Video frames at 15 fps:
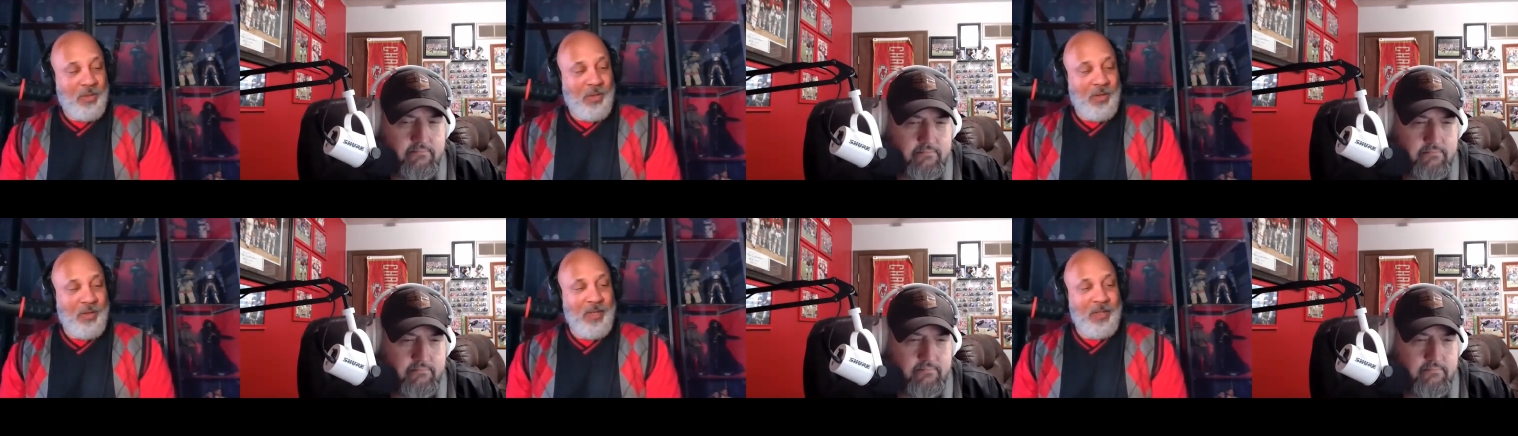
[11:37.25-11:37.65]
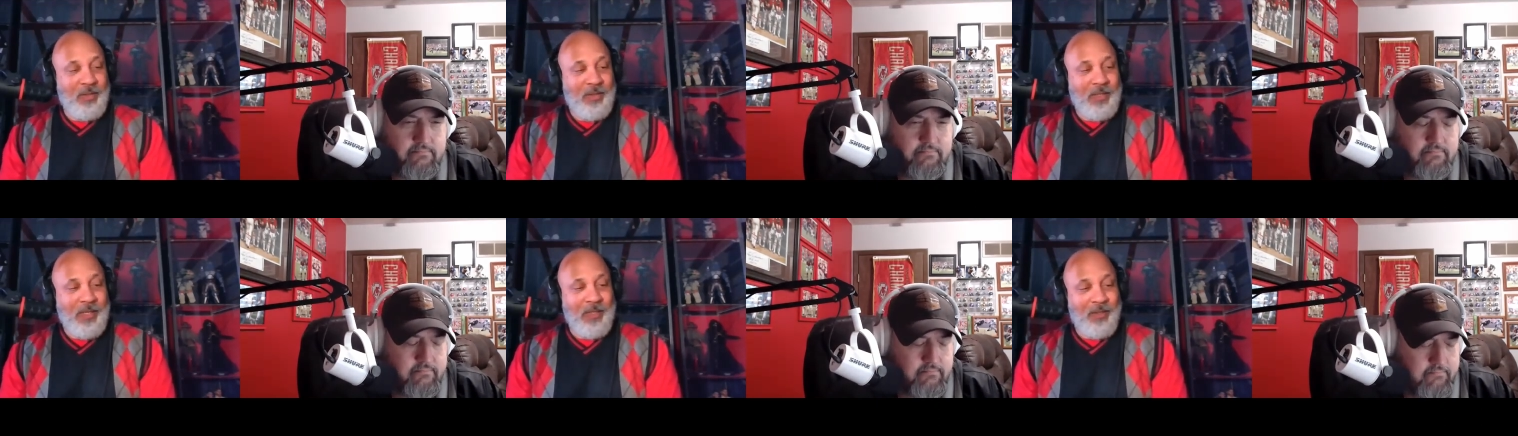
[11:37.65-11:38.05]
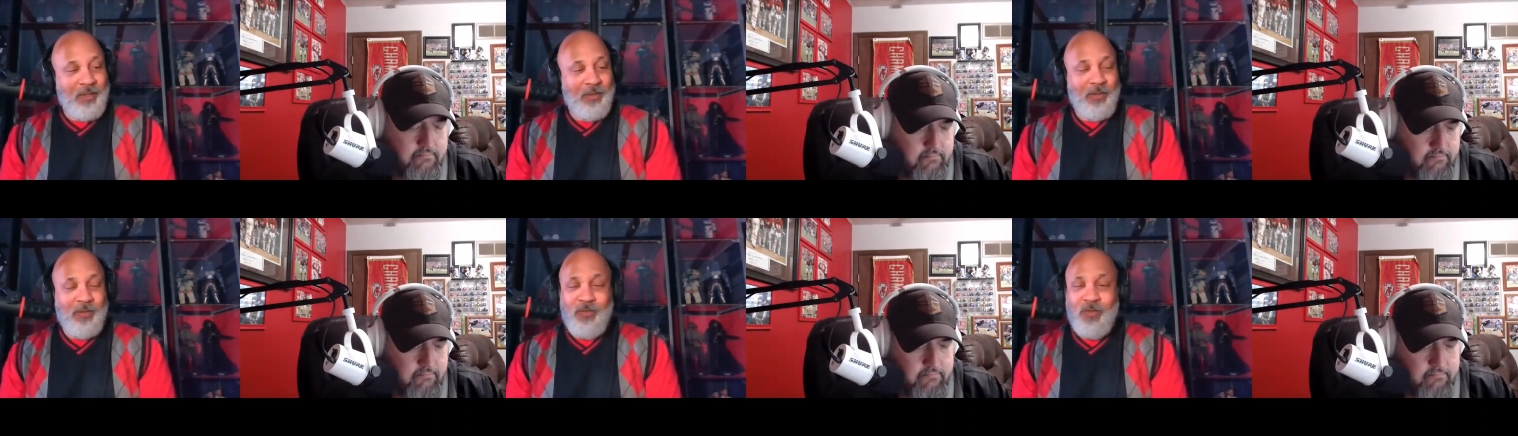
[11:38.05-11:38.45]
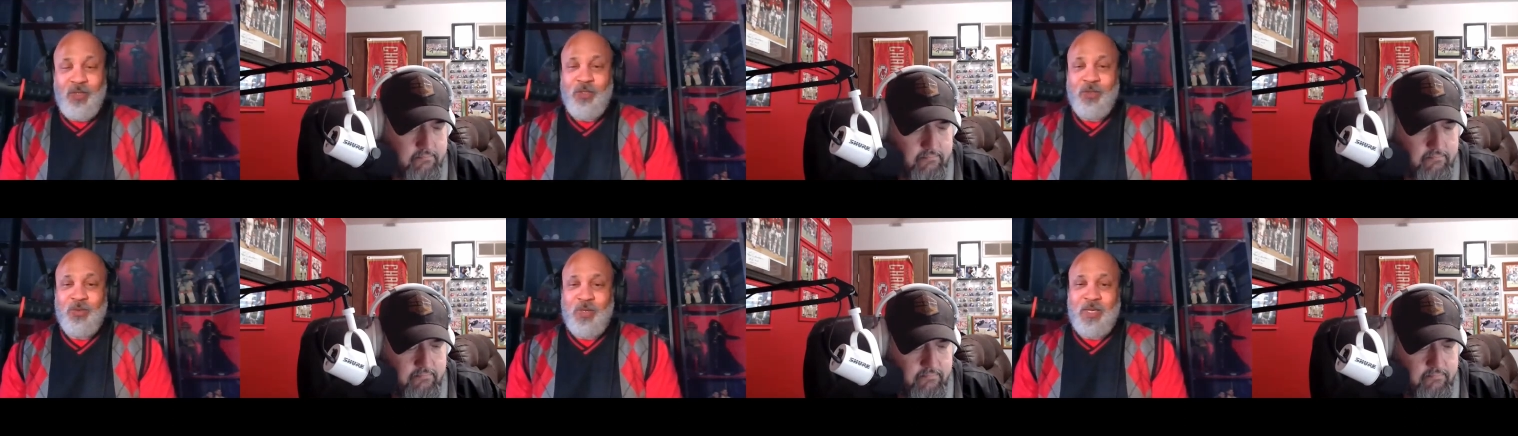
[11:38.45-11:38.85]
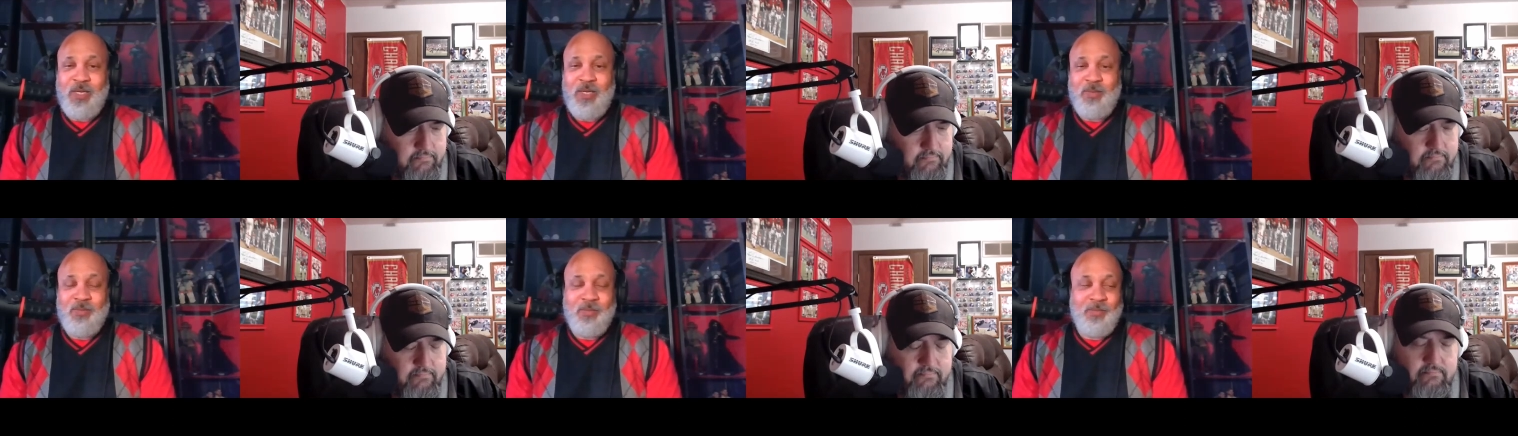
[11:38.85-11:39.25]
Speaker 1: All right, that other divisional
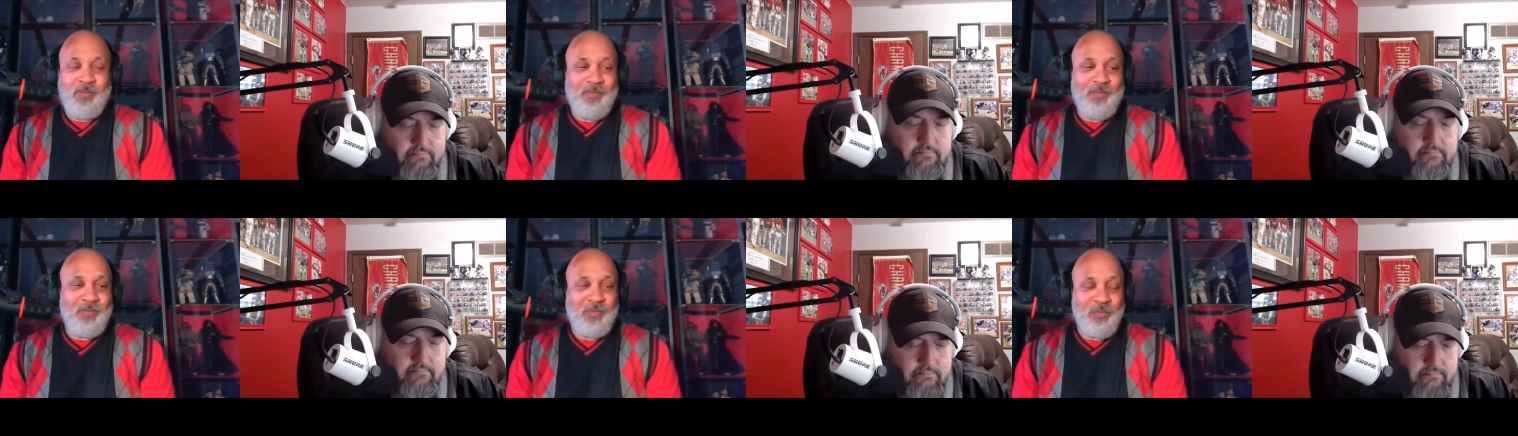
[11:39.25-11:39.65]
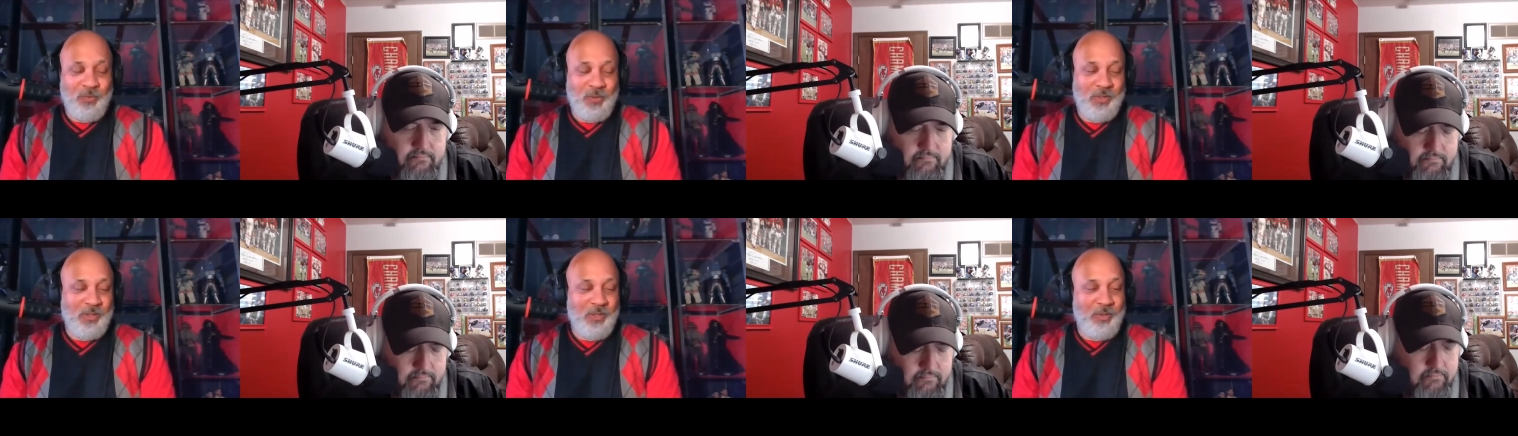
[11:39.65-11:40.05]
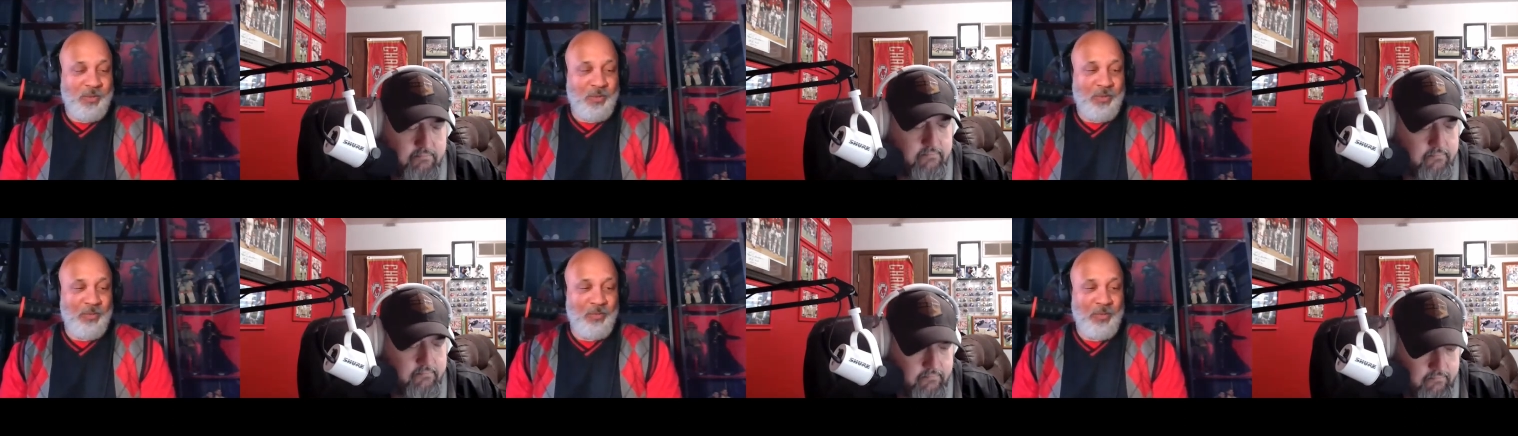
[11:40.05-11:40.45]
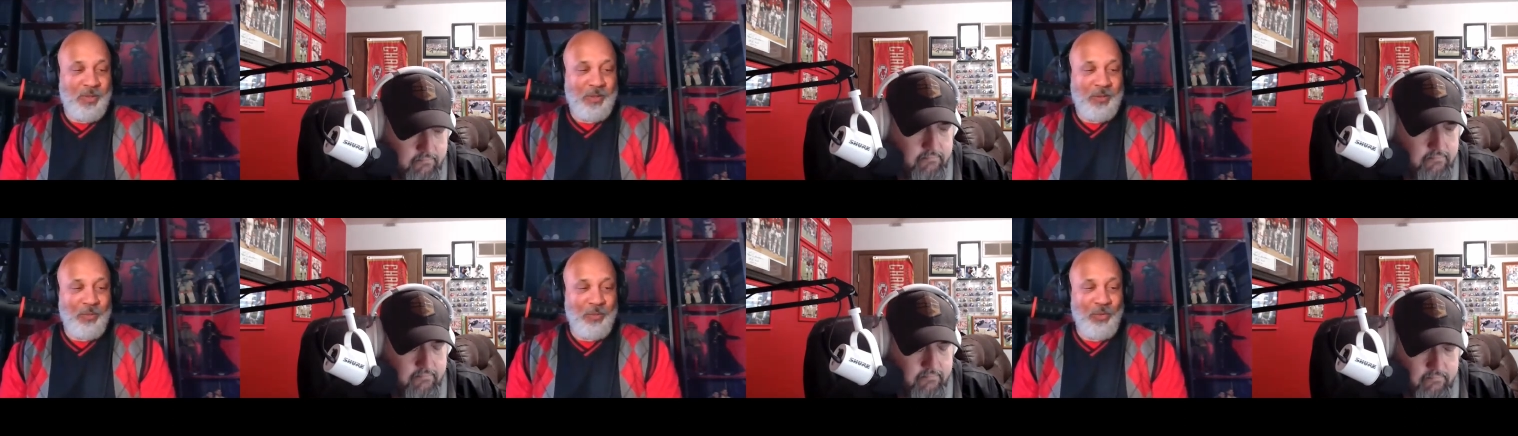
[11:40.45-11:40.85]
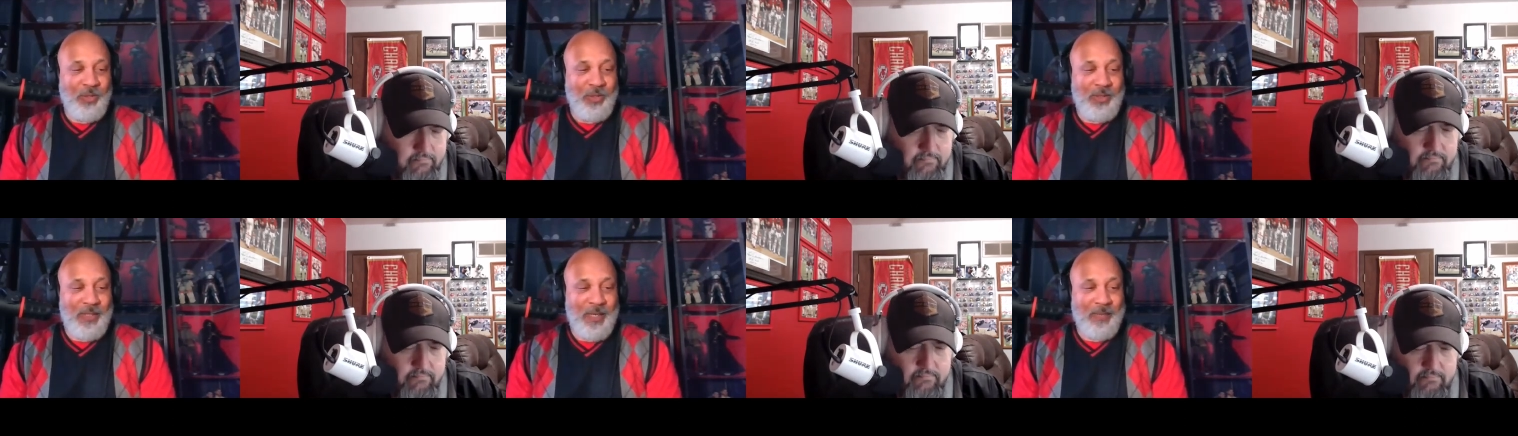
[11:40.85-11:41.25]
game, we're gonna go in a little more
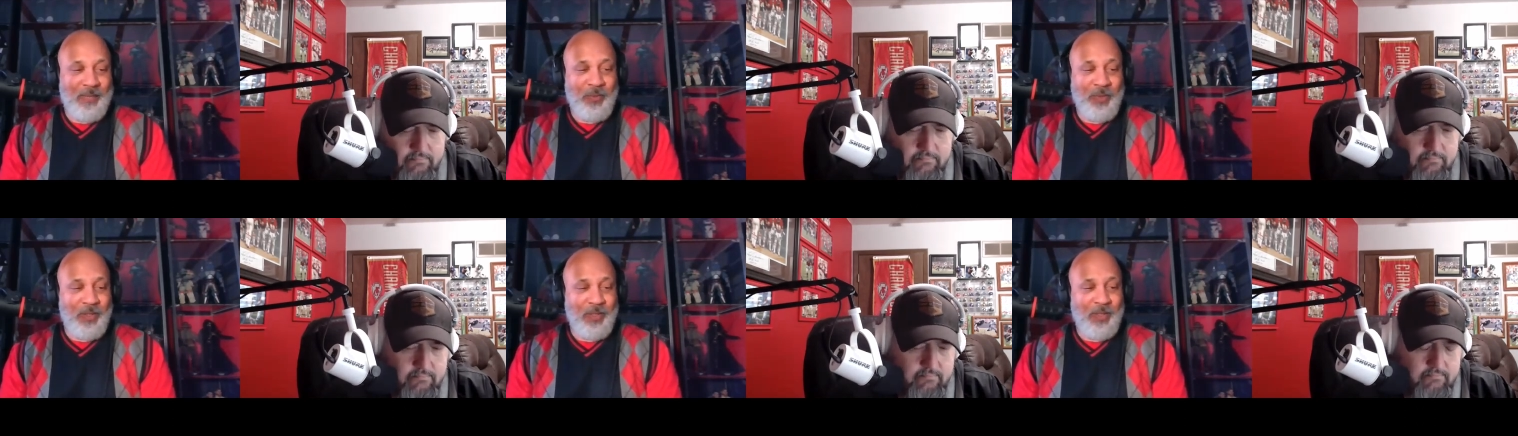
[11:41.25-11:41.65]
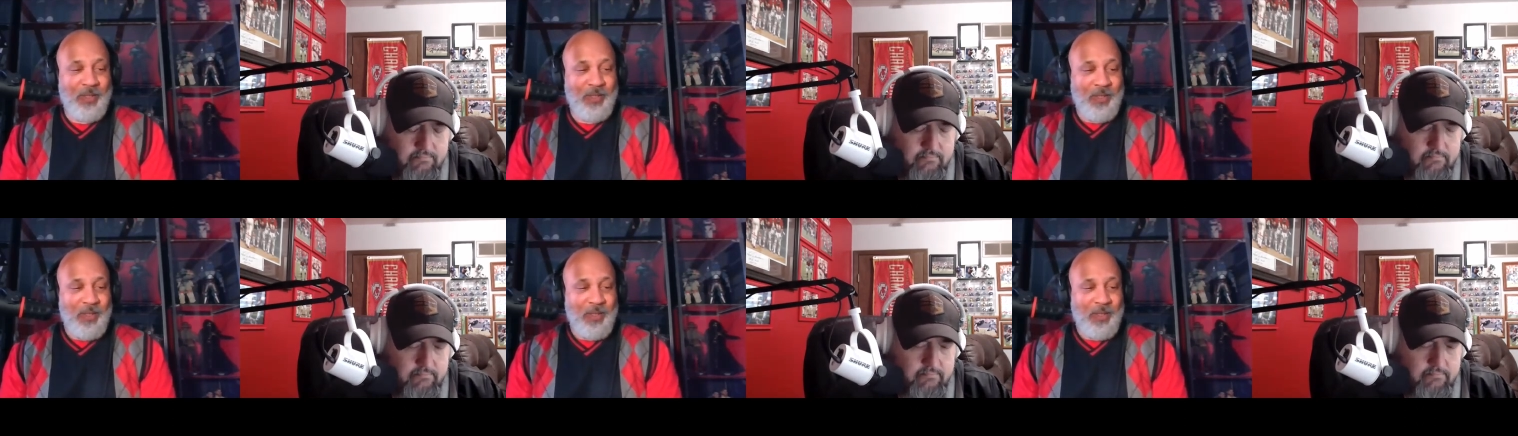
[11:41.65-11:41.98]
in depth with it.